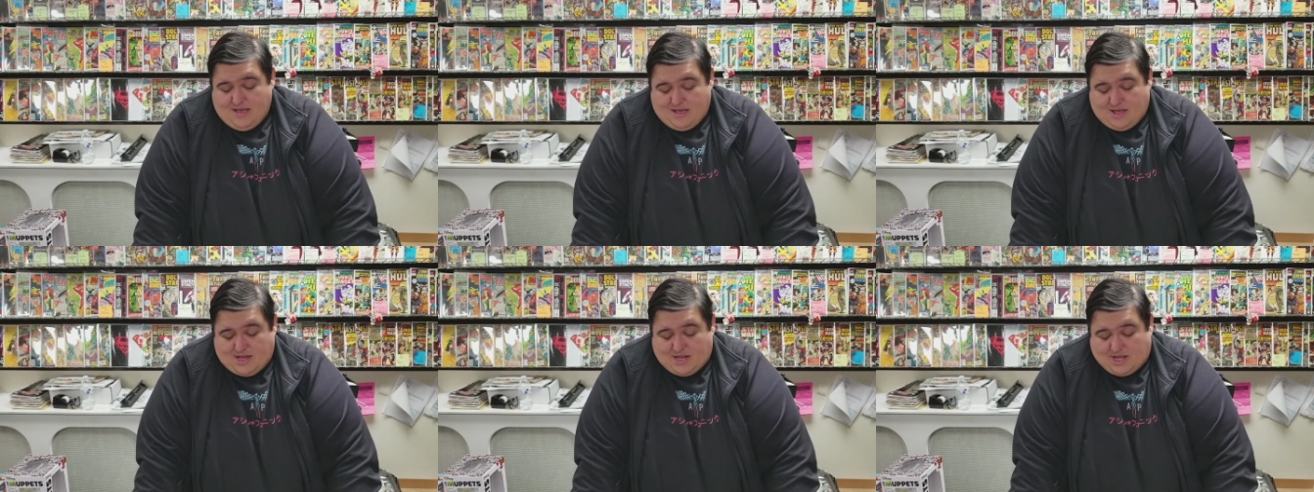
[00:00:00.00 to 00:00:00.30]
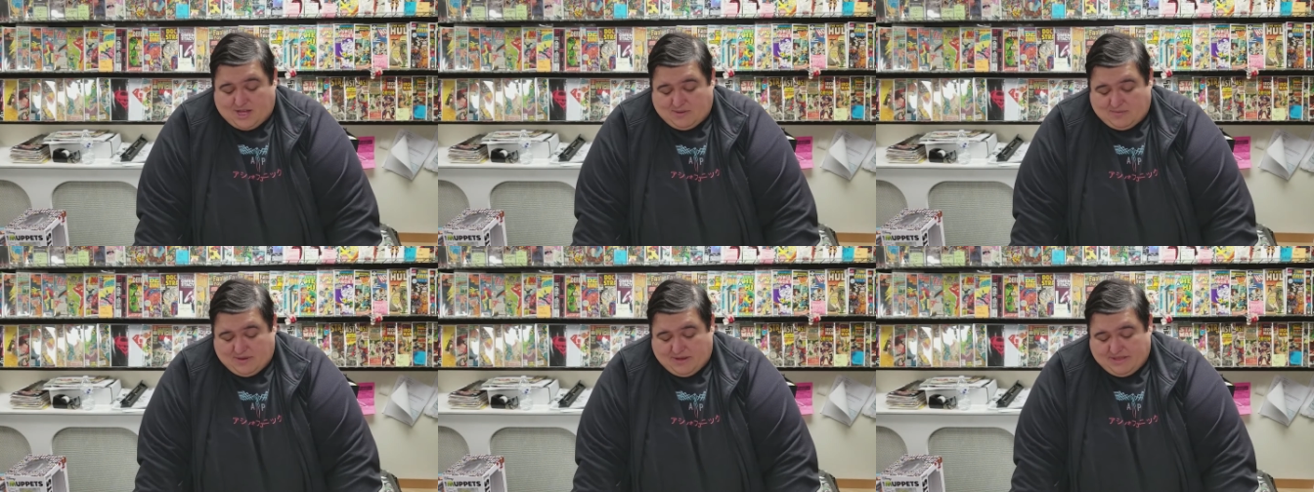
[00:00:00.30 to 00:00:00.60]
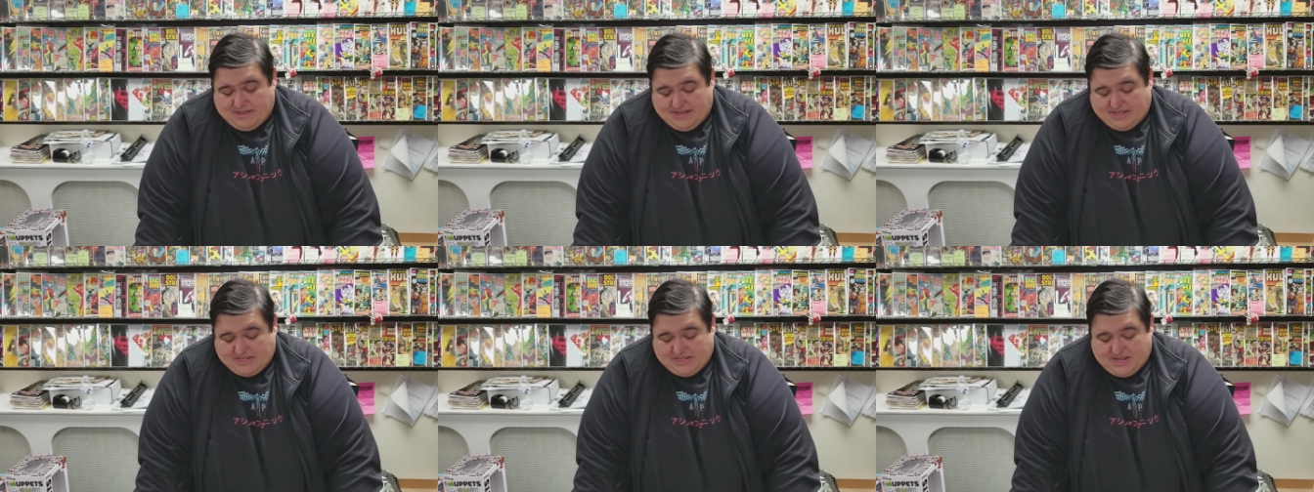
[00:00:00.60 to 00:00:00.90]
um, and
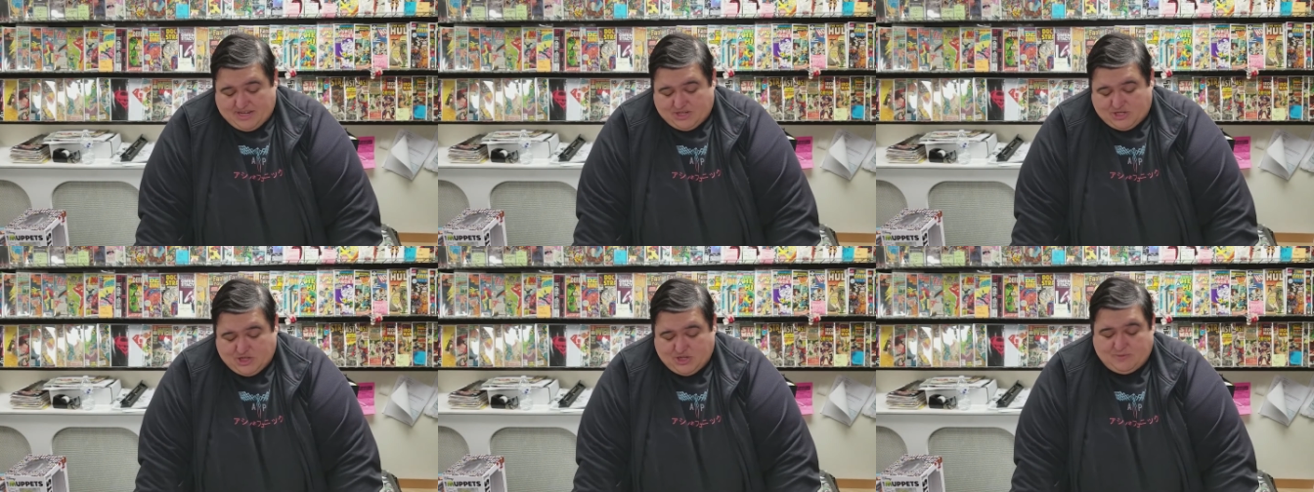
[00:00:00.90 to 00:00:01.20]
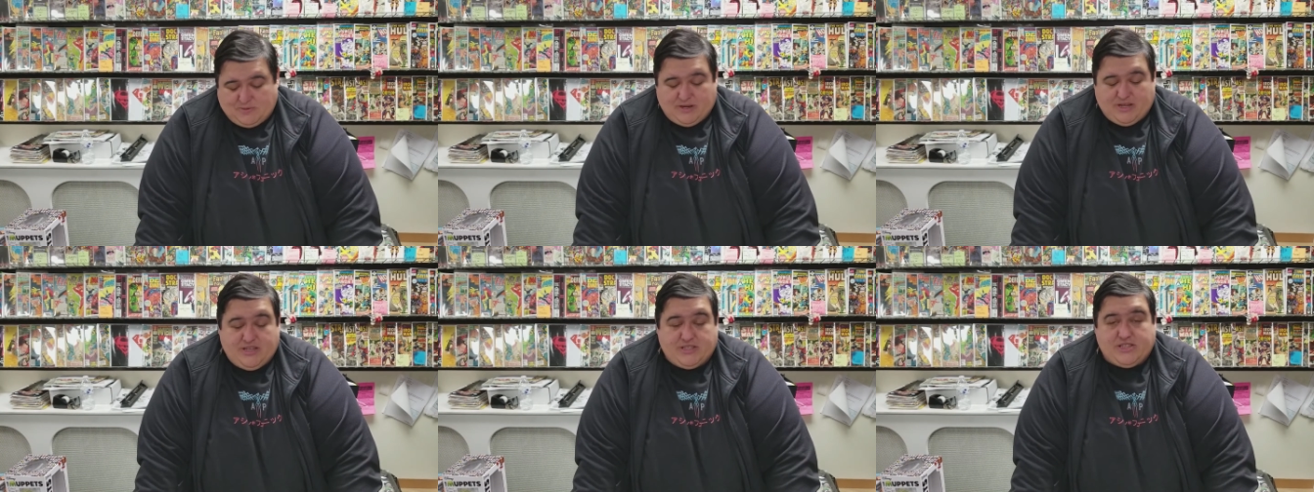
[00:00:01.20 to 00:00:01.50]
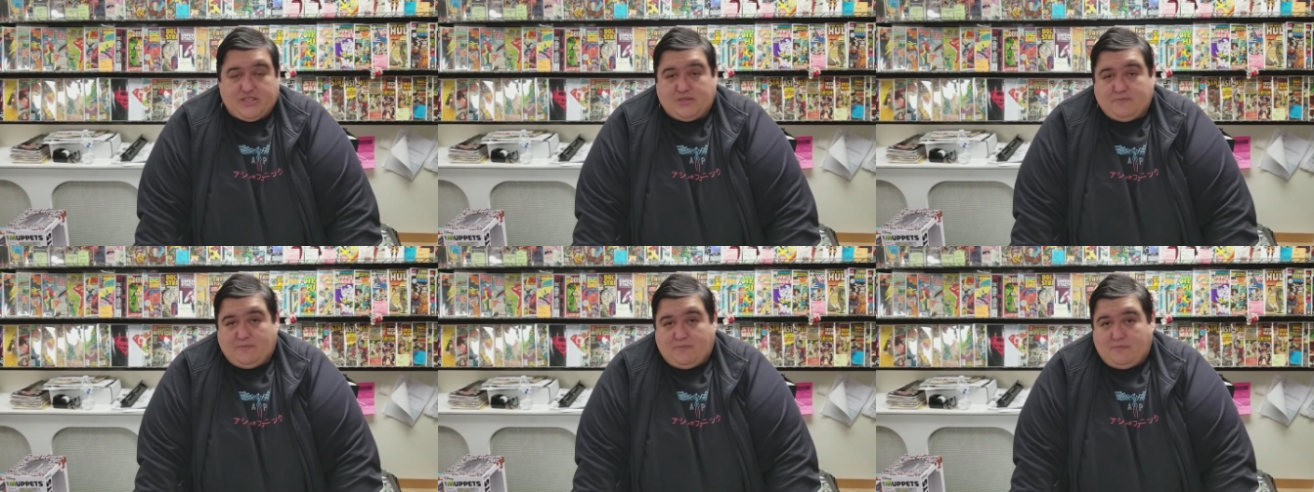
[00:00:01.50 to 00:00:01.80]
that's not just because
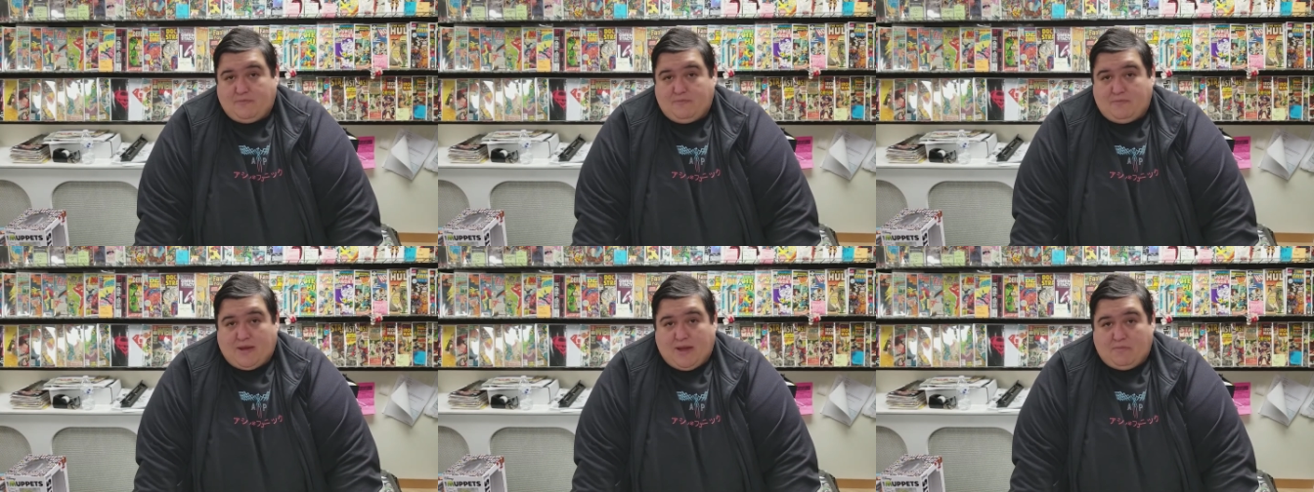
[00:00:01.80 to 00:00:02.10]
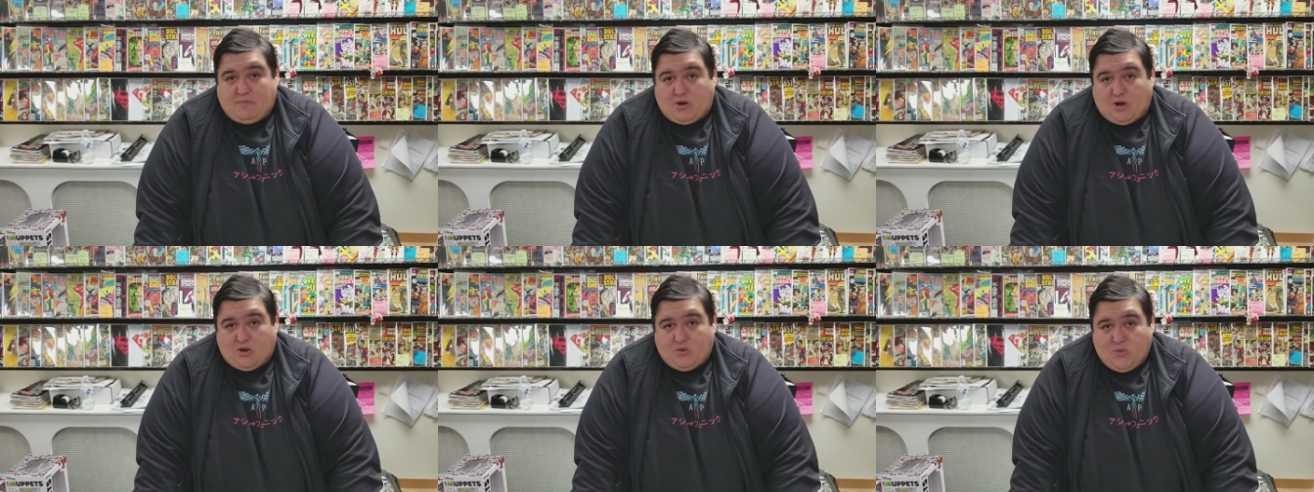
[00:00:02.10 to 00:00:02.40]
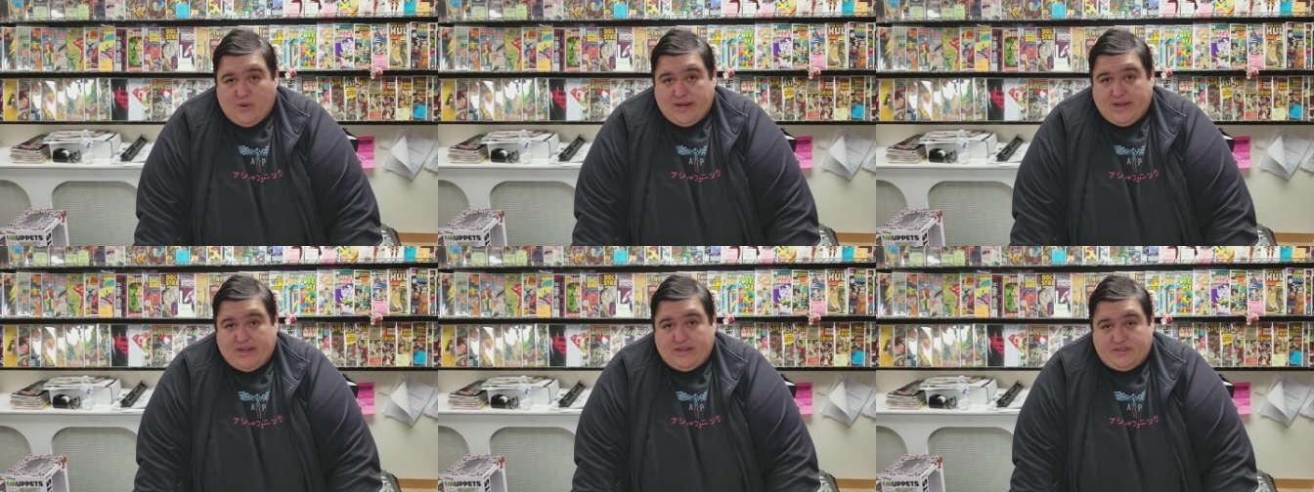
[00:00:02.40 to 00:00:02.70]
it's by Mark
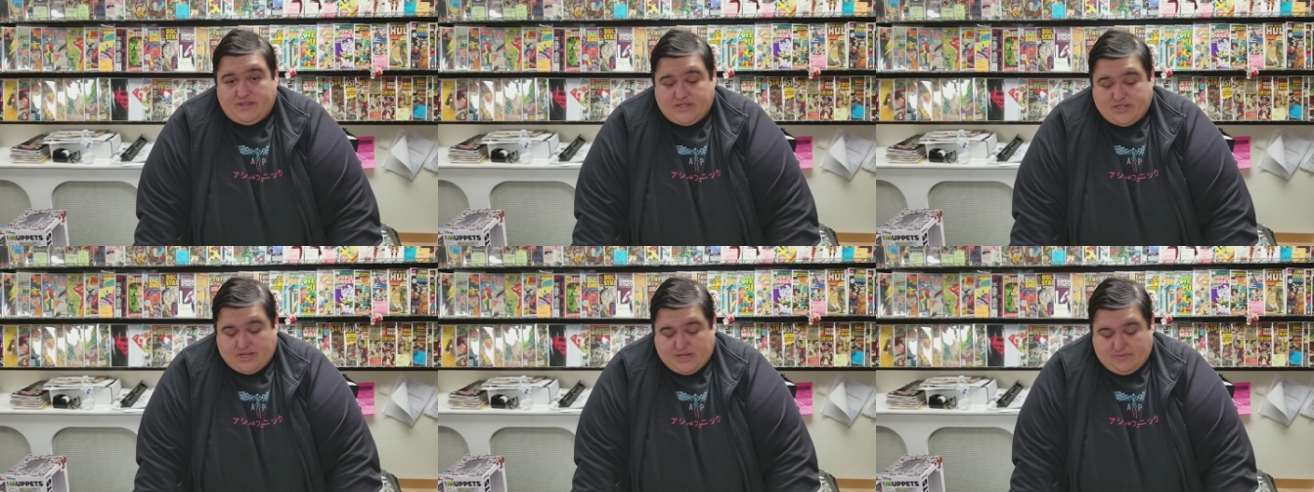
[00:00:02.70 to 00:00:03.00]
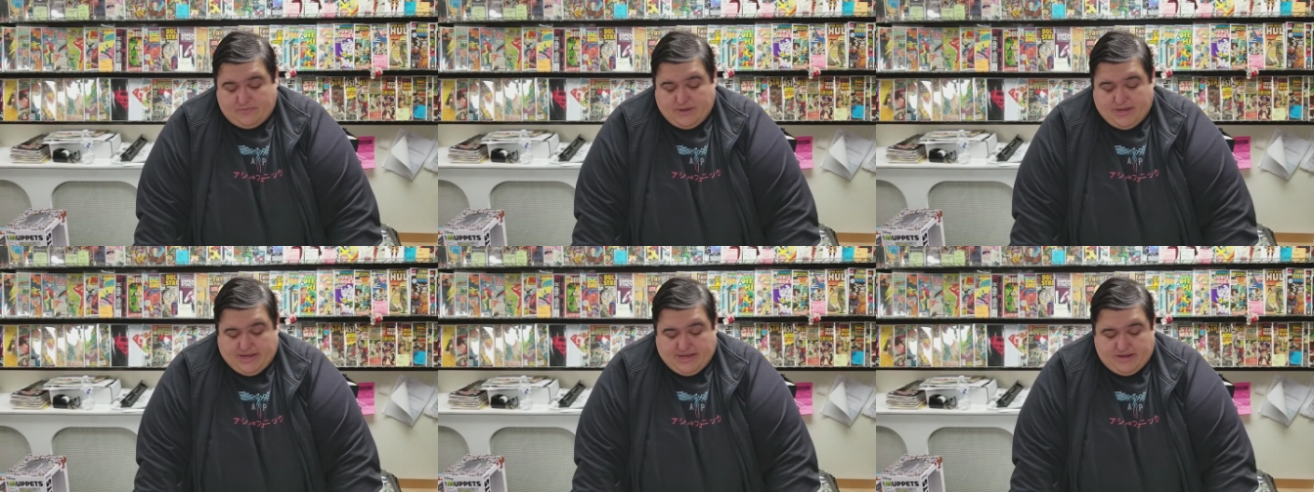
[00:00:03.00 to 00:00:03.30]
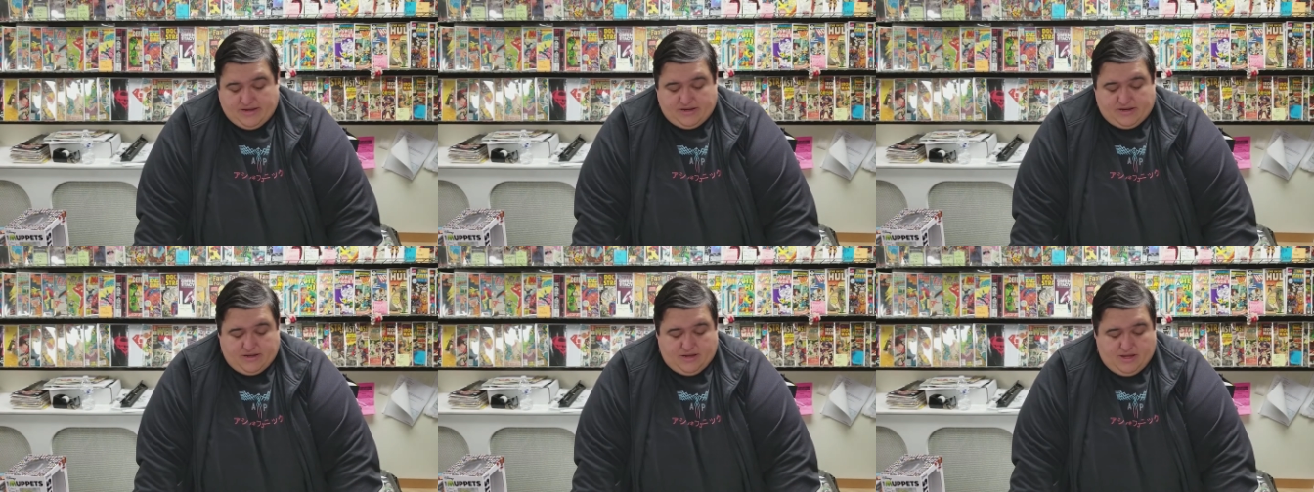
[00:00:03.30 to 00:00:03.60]
Waid, Zub, uh,
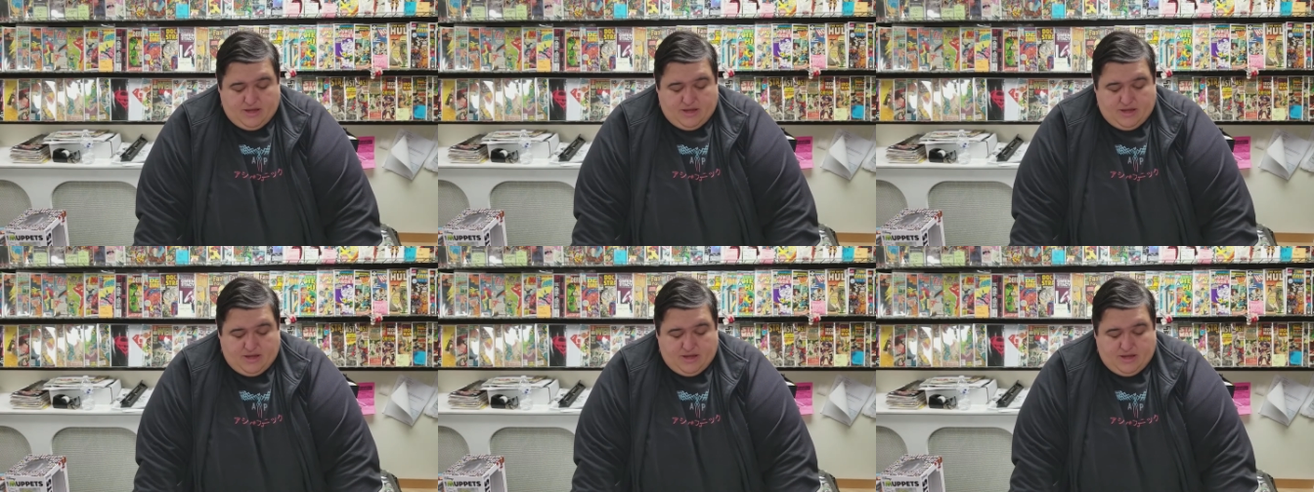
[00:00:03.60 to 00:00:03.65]
and